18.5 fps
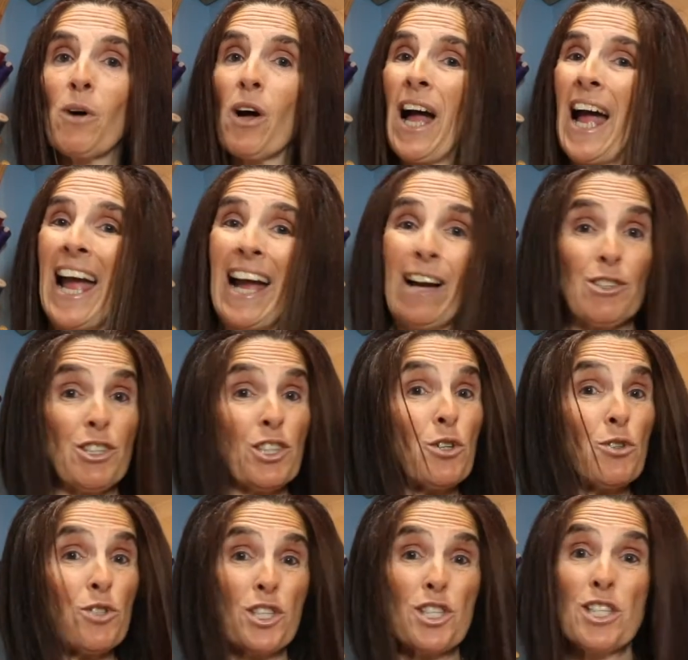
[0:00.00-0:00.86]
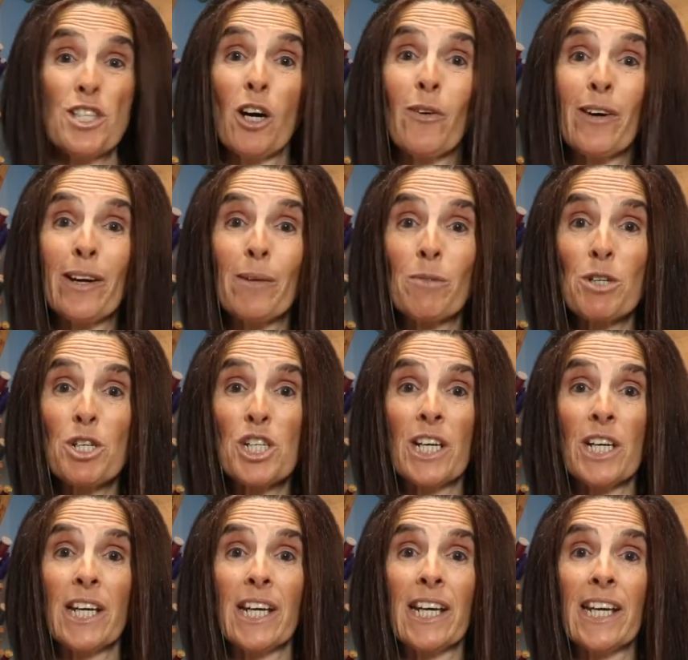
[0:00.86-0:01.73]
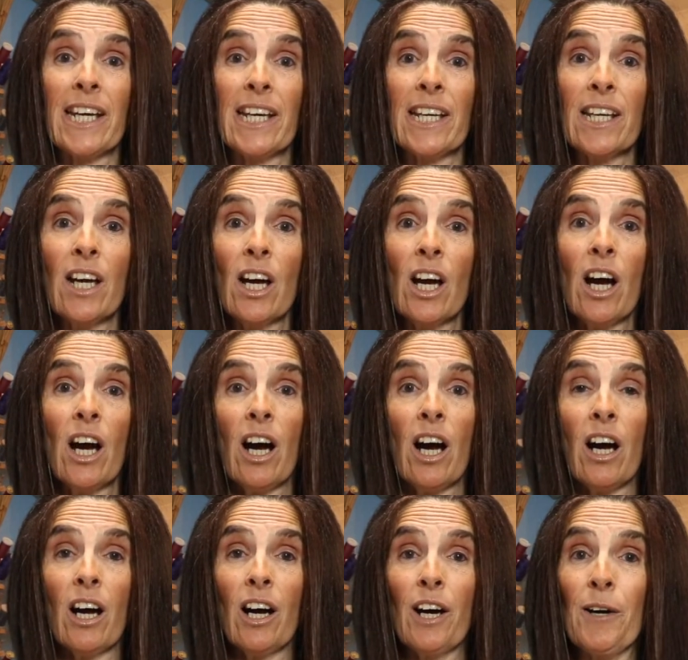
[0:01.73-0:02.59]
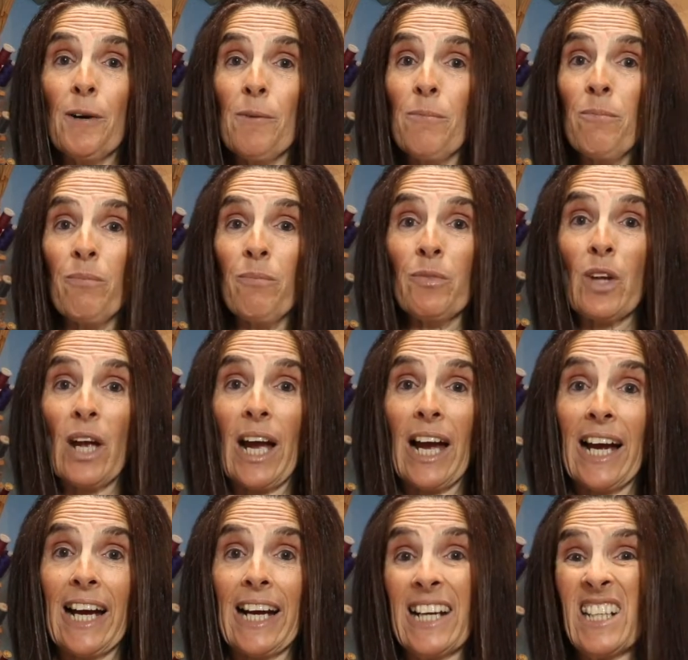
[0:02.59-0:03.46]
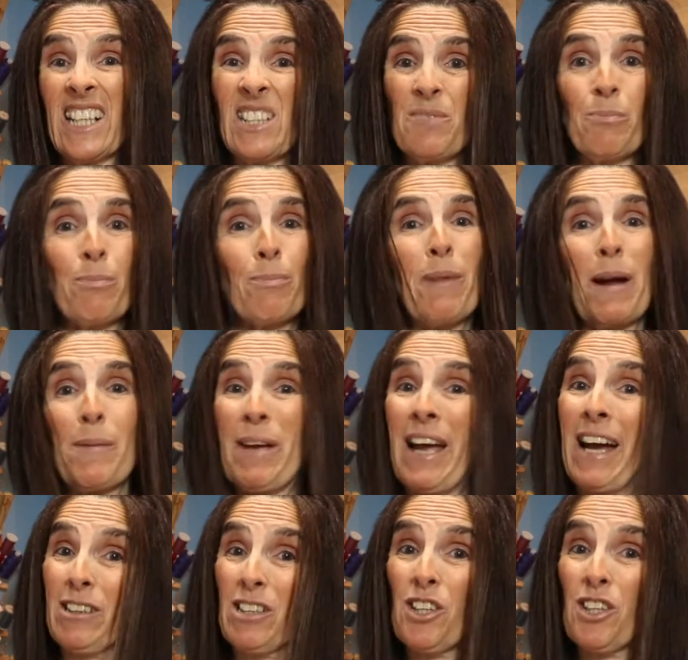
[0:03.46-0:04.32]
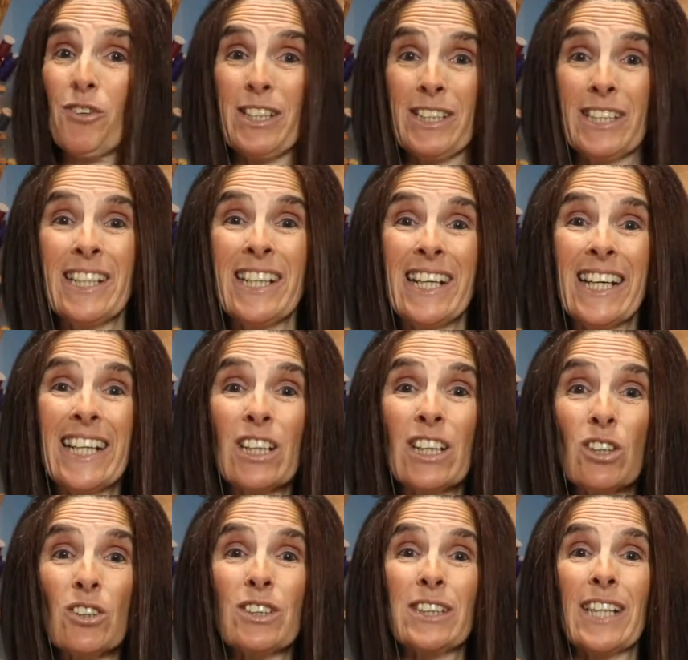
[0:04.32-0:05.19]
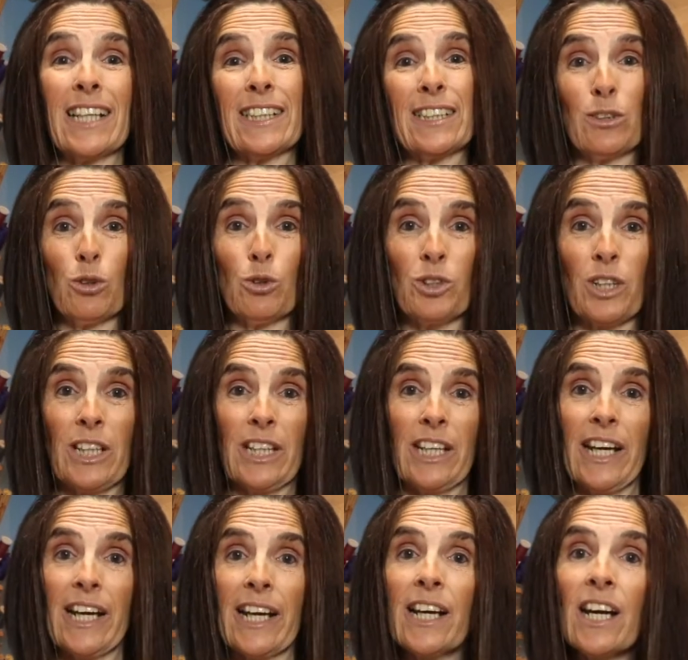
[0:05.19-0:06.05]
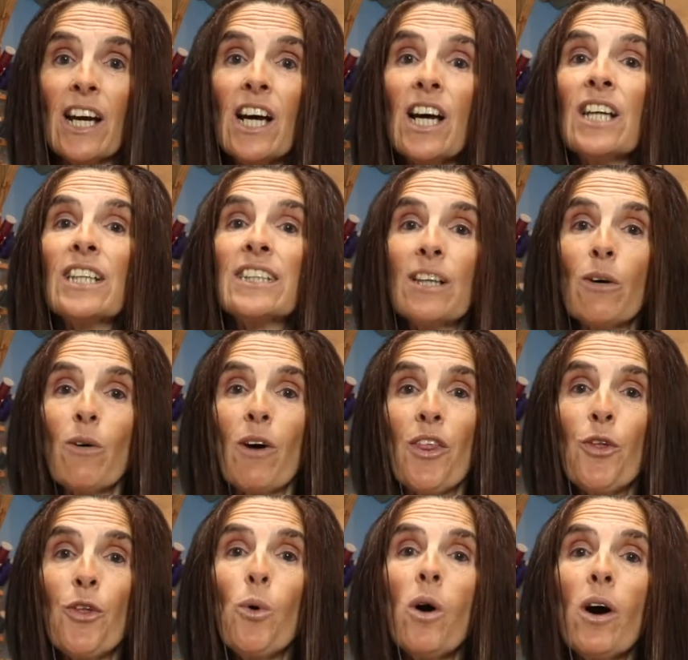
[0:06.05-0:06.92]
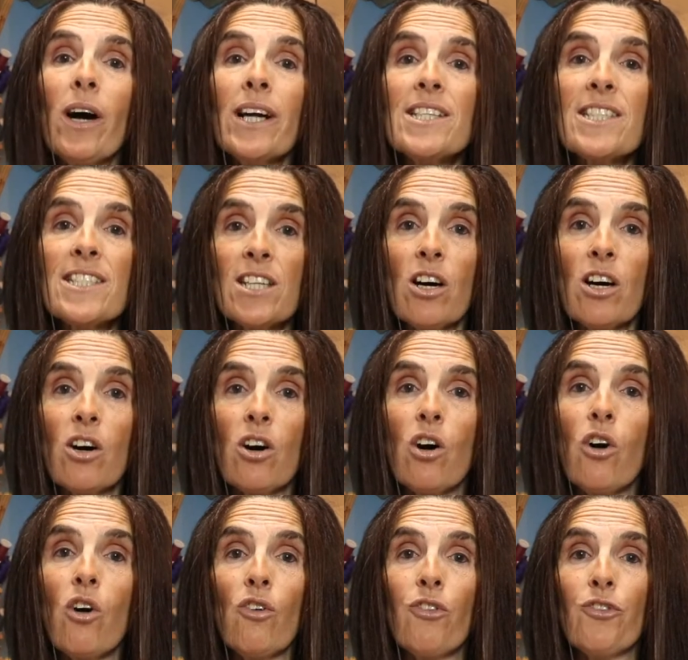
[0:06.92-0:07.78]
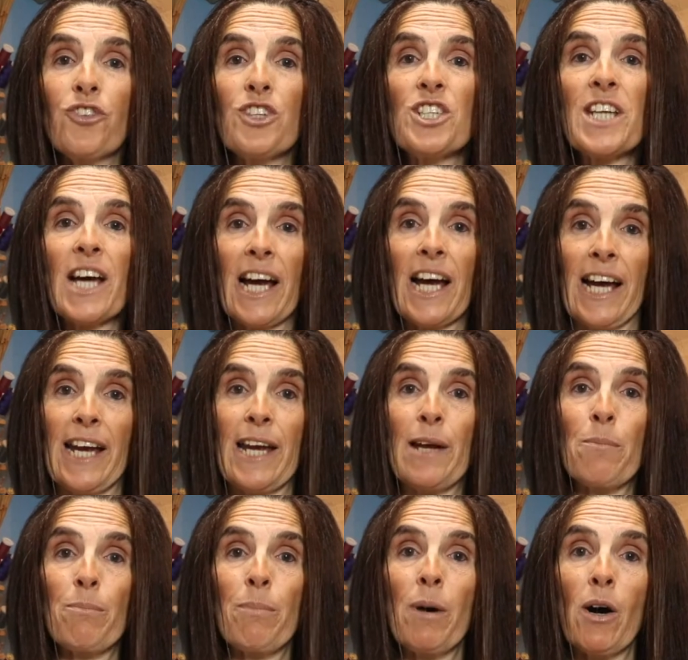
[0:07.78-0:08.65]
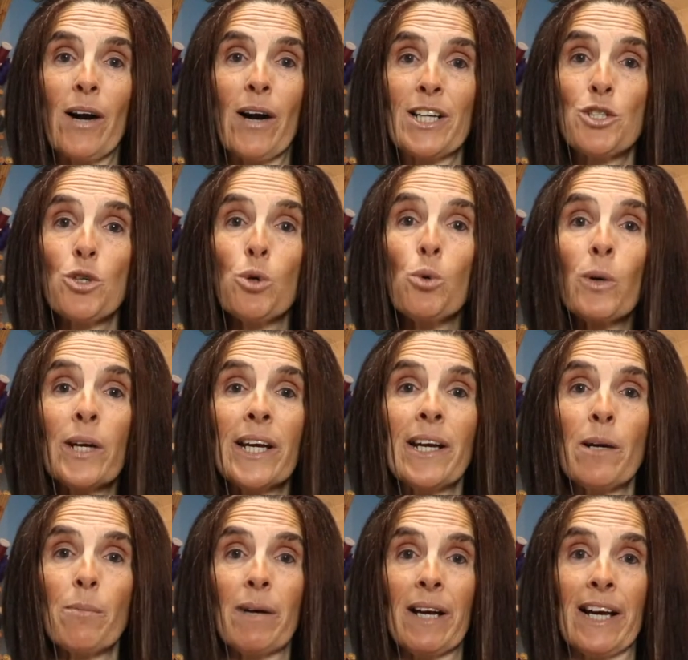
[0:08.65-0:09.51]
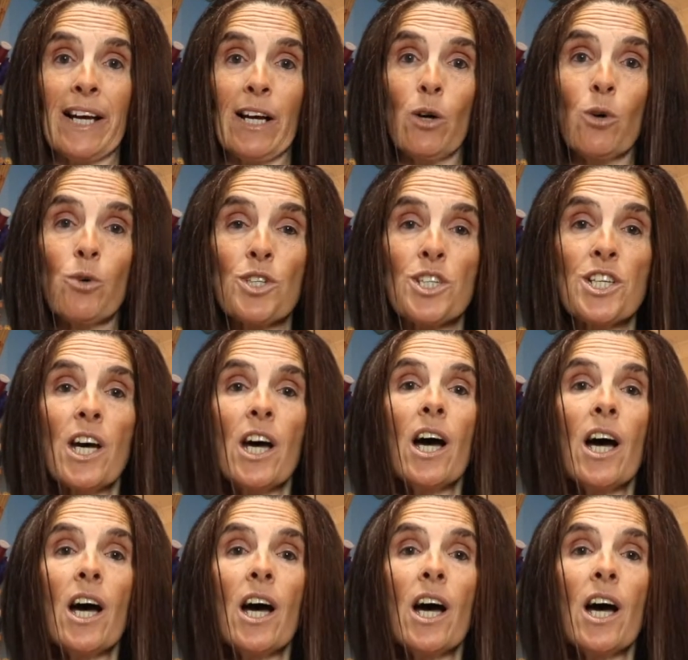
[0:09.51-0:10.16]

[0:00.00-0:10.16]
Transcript: how to use a sewing machine and maybe how to thread needles, that sort of thing. So I thought I'd start off today by talking about